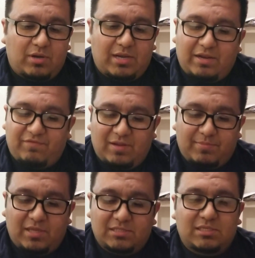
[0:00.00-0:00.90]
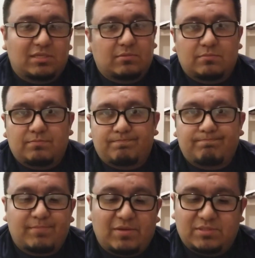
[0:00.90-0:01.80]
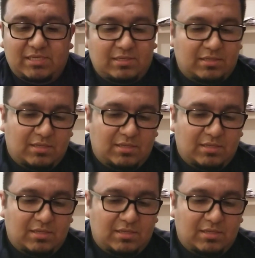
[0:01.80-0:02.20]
and I'd flip this, and that was it.